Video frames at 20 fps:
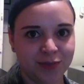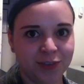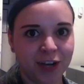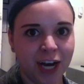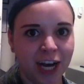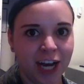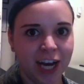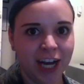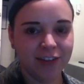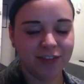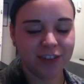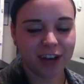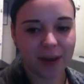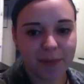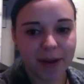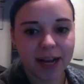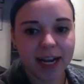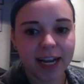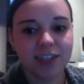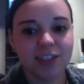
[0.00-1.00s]
I might actually
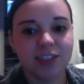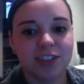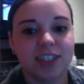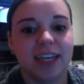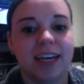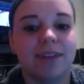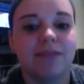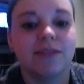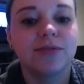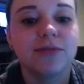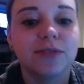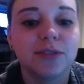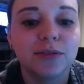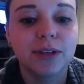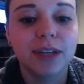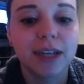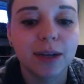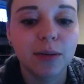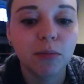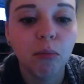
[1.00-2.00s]
have a fruit cup.
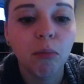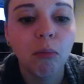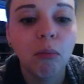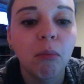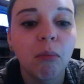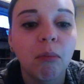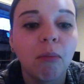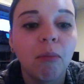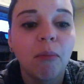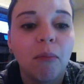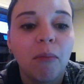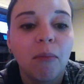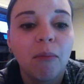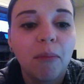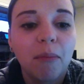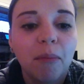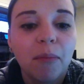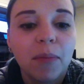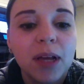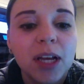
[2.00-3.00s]

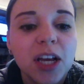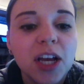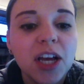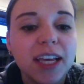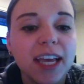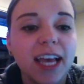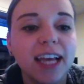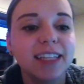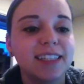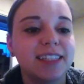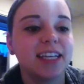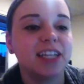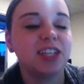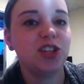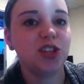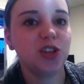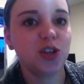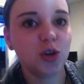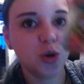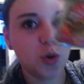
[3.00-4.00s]
Yes, I
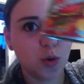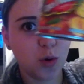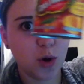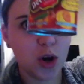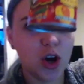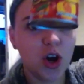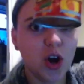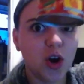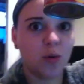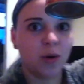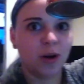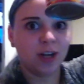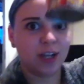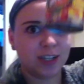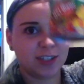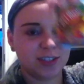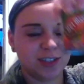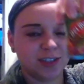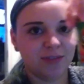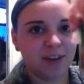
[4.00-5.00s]
do. Work survival
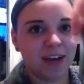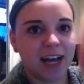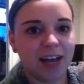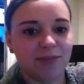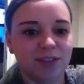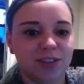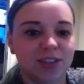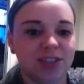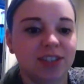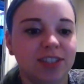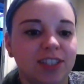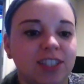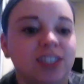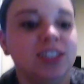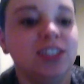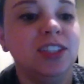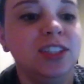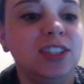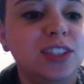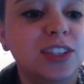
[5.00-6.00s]
skills.
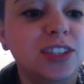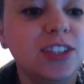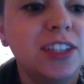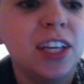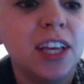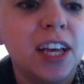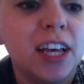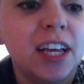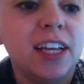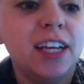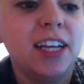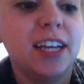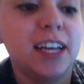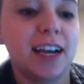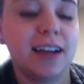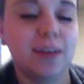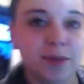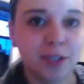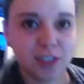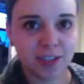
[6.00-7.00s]
How to be
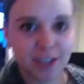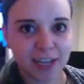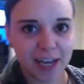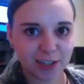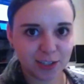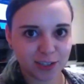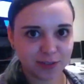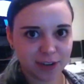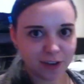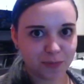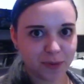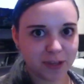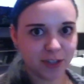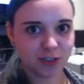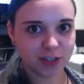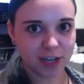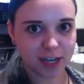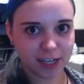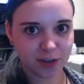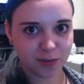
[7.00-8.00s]
how to survive being
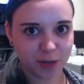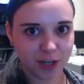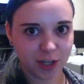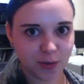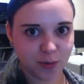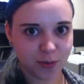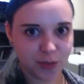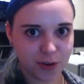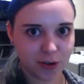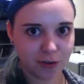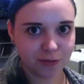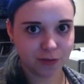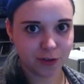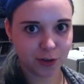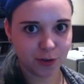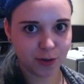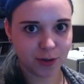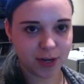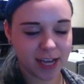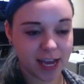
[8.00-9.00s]
stranded at work with no food.
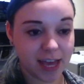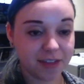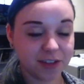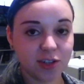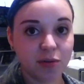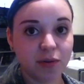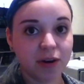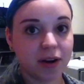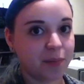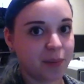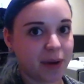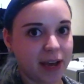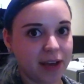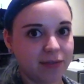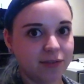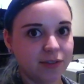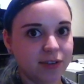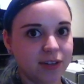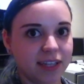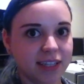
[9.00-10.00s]
And there's nowhere to
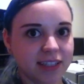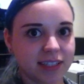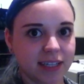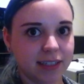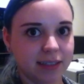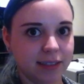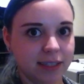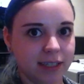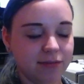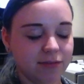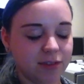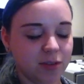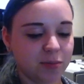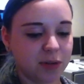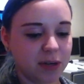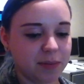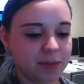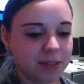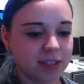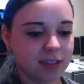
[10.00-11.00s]
buy food unless I leave
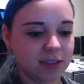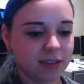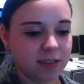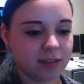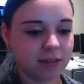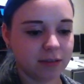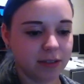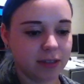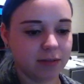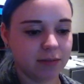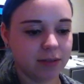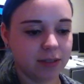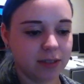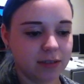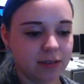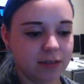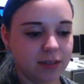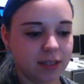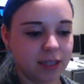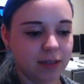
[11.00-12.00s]
the premises, so I don't
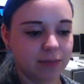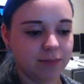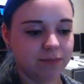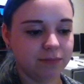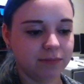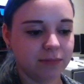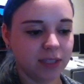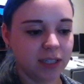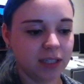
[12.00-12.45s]
want to do that.